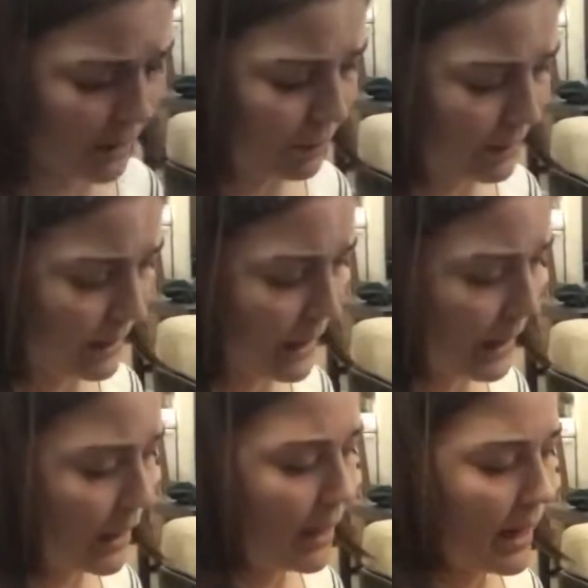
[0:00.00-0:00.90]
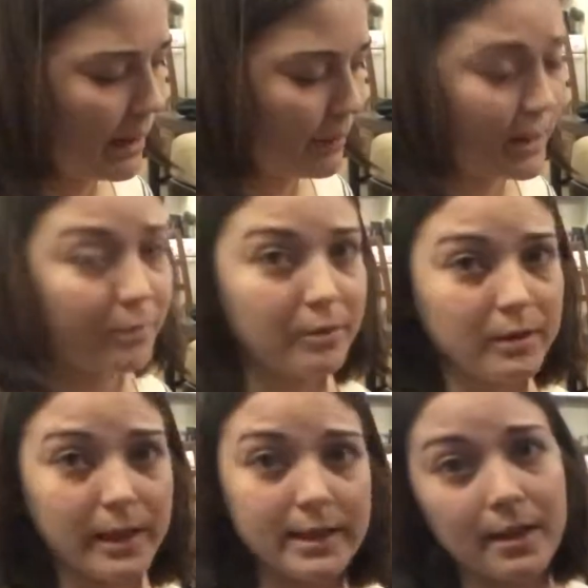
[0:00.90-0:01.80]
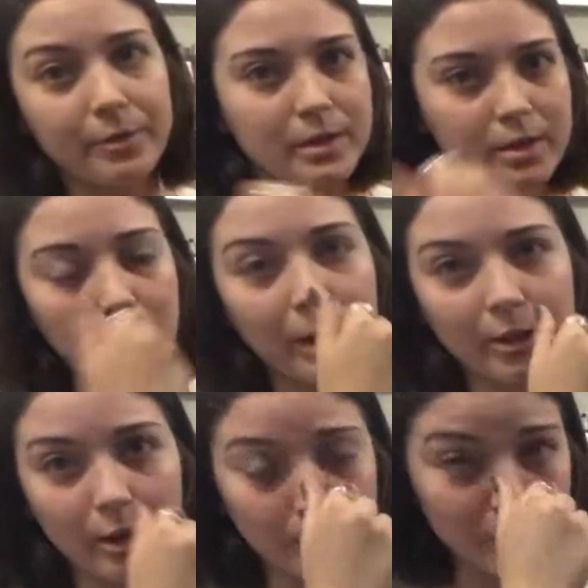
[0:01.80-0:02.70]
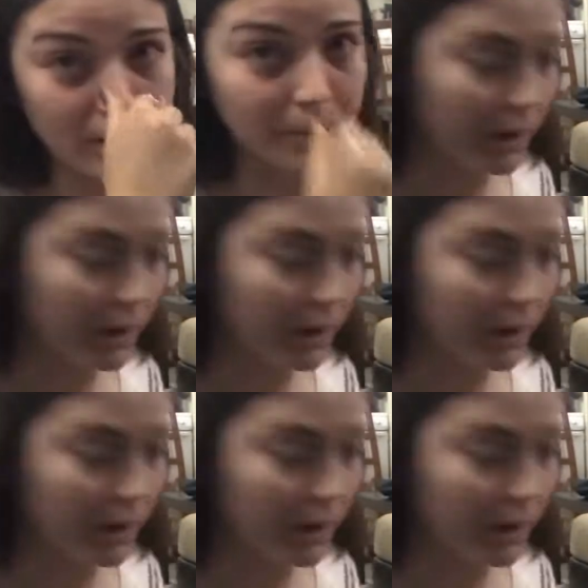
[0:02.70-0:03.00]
It was in the San Francisco Modern Art Museum